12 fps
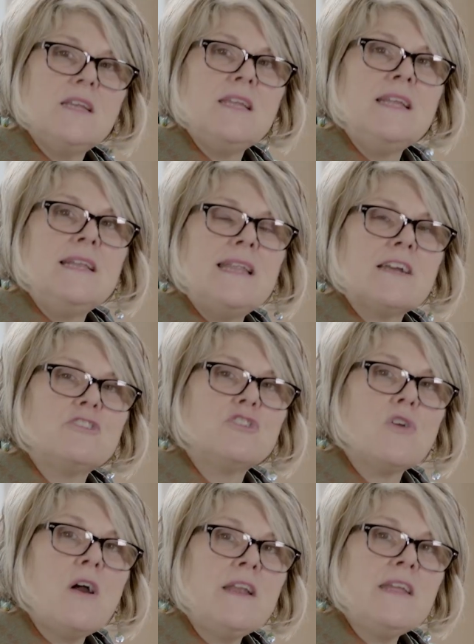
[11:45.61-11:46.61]

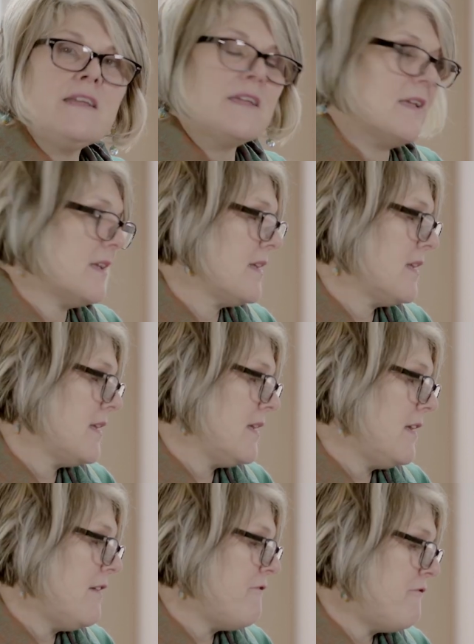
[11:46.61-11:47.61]
Electronic,
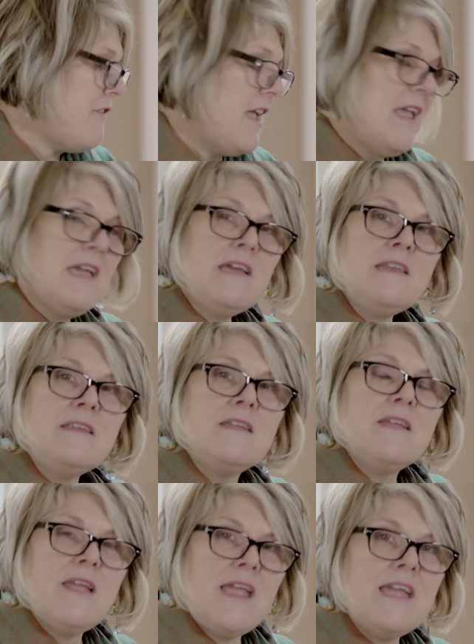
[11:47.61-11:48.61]
fan,
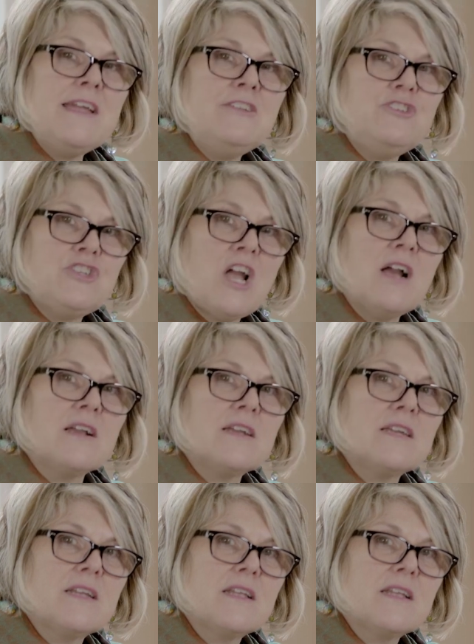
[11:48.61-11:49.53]
and junk.